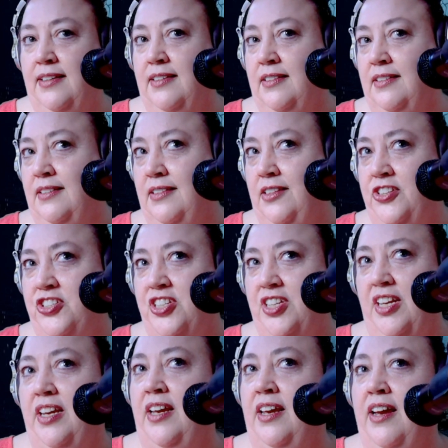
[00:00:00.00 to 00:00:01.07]

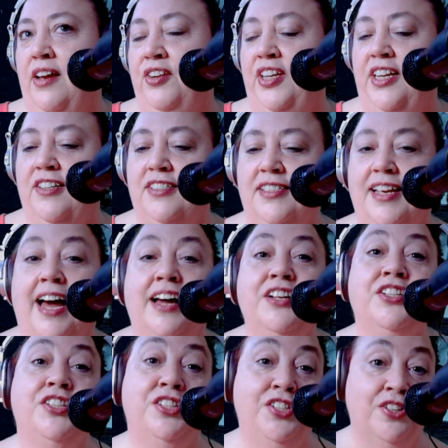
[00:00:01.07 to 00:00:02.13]
Usually I only hear scat
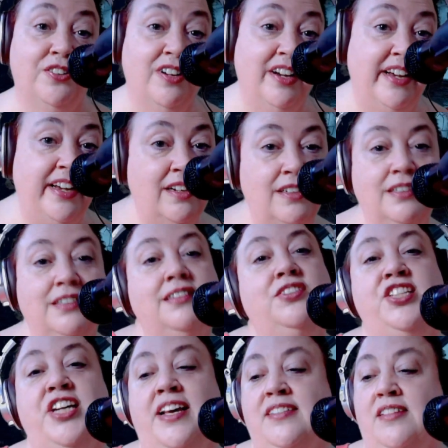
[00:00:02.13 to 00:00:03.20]
during
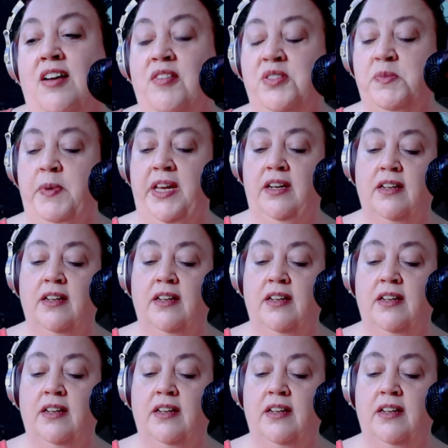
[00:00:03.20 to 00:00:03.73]
jazz songs, but